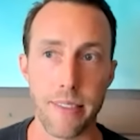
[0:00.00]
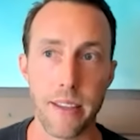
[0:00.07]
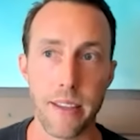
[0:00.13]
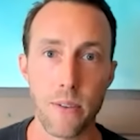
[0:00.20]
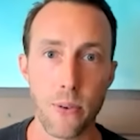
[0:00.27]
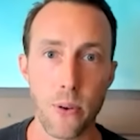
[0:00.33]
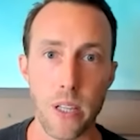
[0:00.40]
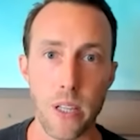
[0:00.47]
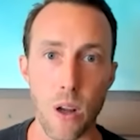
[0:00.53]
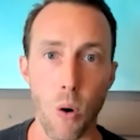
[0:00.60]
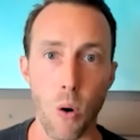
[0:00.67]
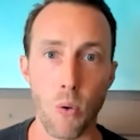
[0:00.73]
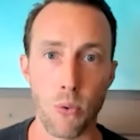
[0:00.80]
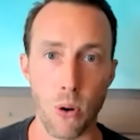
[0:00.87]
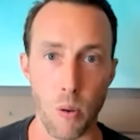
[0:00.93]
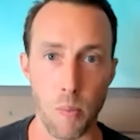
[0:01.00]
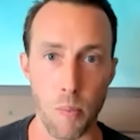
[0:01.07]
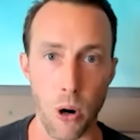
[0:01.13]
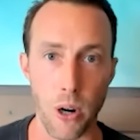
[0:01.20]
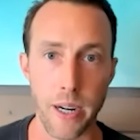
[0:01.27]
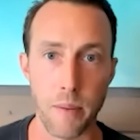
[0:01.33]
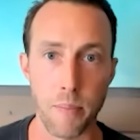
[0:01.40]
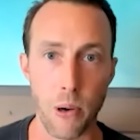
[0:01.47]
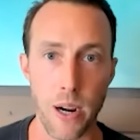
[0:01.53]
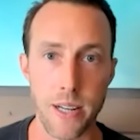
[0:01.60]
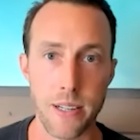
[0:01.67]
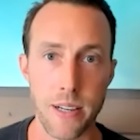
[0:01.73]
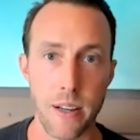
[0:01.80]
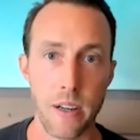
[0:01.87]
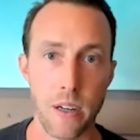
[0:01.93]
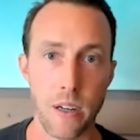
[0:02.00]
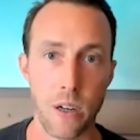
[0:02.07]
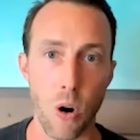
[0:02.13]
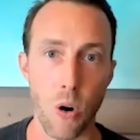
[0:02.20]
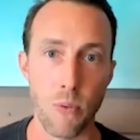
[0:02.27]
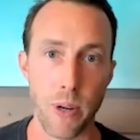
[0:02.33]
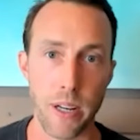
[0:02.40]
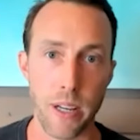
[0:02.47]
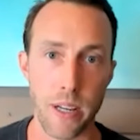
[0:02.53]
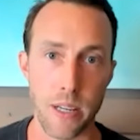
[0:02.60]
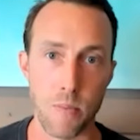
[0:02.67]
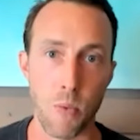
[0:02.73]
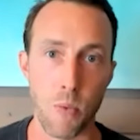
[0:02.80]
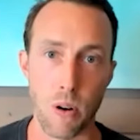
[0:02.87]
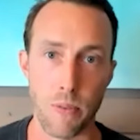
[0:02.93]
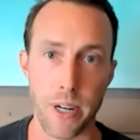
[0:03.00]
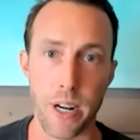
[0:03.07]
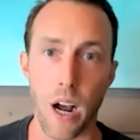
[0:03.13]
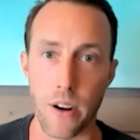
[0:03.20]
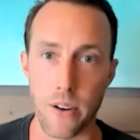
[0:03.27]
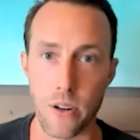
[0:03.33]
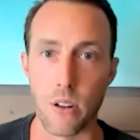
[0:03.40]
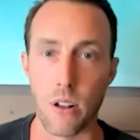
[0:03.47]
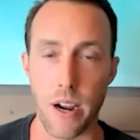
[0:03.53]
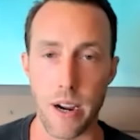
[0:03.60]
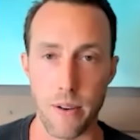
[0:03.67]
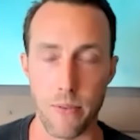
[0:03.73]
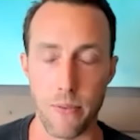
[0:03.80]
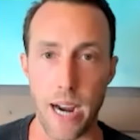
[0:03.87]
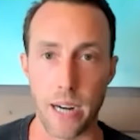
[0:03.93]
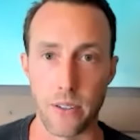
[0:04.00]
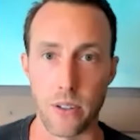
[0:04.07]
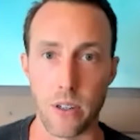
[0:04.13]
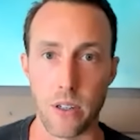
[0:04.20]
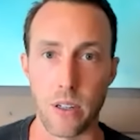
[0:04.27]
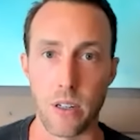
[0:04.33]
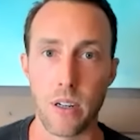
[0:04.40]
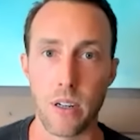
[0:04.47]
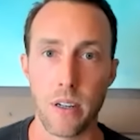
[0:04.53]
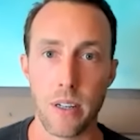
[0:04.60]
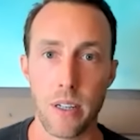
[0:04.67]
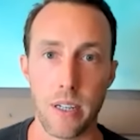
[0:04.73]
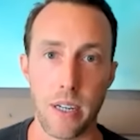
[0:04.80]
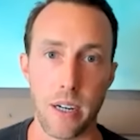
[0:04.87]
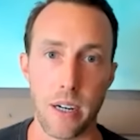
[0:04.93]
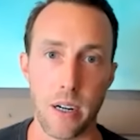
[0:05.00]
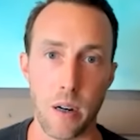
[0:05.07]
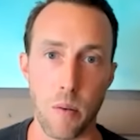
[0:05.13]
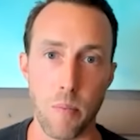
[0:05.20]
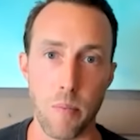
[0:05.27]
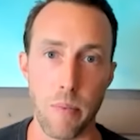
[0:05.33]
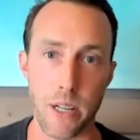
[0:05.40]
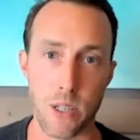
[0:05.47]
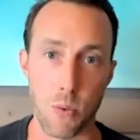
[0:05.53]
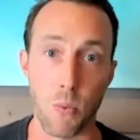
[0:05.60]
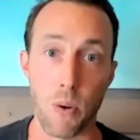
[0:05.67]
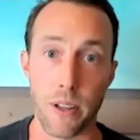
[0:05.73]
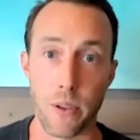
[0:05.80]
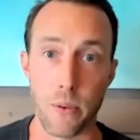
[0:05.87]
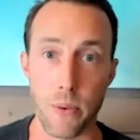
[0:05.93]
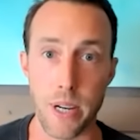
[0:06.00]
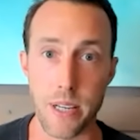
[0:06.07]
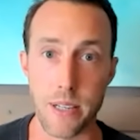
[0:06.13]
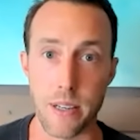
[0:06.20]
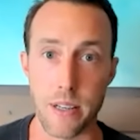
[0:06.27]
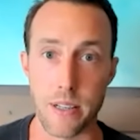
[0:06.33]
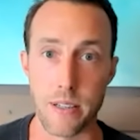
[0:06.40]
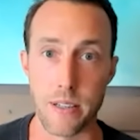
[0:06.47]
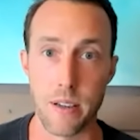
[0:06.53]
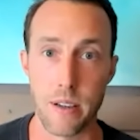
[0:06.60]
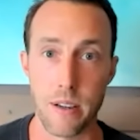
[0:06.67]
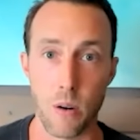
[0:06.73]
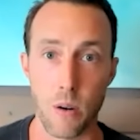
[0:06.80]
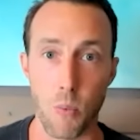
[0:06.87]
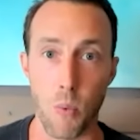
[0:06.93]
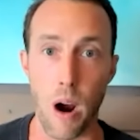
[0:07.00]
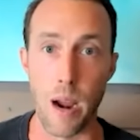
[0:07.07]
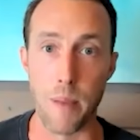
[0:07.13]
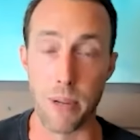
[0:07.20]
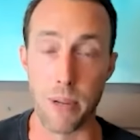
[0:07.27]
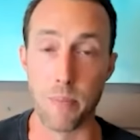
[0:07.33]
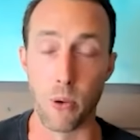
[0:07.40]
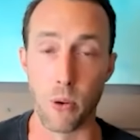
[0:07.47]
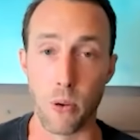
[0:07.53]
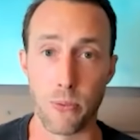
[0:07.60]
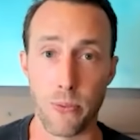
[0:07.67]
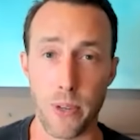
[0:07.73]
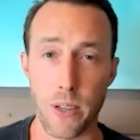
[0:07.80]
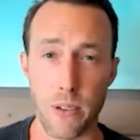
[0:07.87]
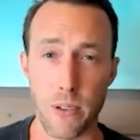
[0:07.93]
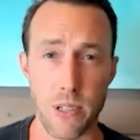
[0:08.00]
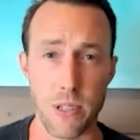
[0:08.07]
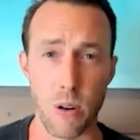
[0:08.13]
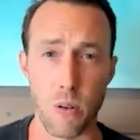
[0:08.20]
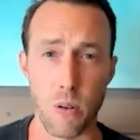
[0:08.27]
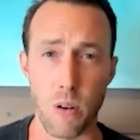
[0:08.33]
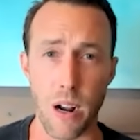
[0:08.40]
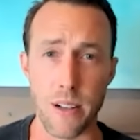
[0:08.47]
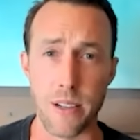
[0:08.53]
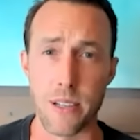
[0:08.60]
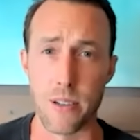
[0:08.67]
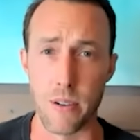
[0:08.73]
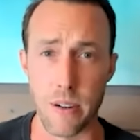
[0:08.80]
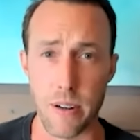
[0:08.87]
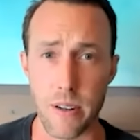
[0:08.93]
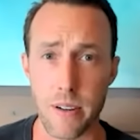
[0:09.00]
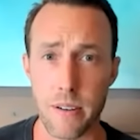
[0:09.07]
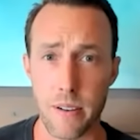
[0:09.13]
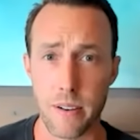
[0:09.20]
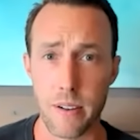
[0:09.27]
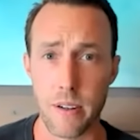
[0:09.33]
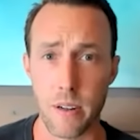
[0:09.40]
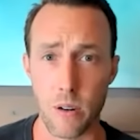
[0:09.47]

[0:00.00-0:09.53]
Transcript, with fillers: I think for the overall market price, COVID is more of an underlying factor. It's one of the reasons why people feel so uncertain